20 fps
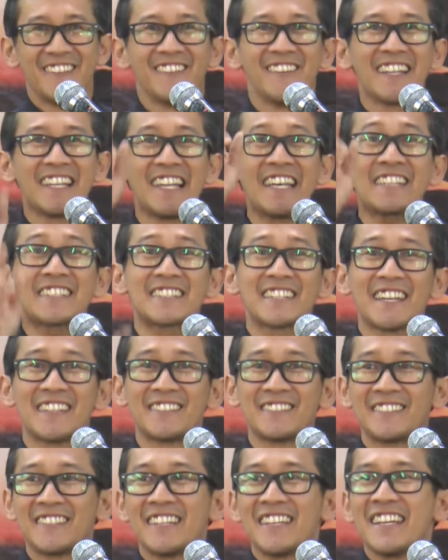But
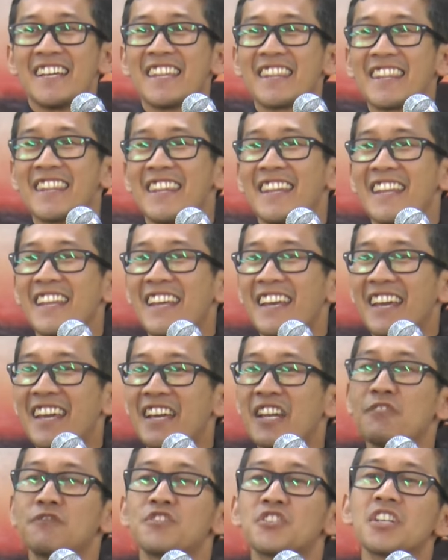listen,
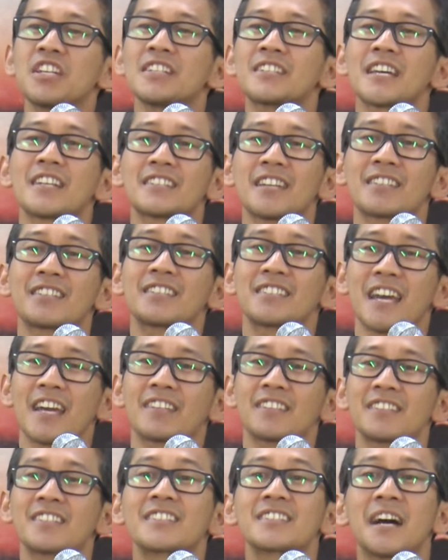if Jesus has
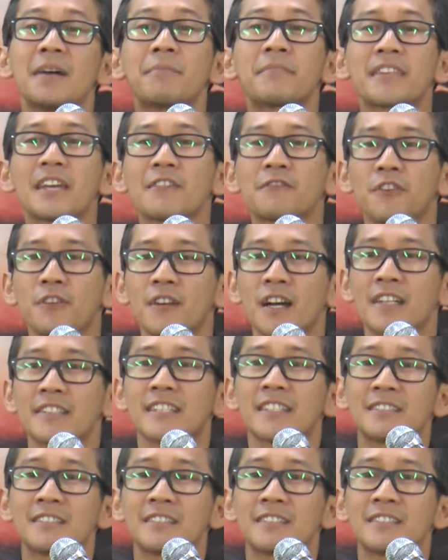said something for us,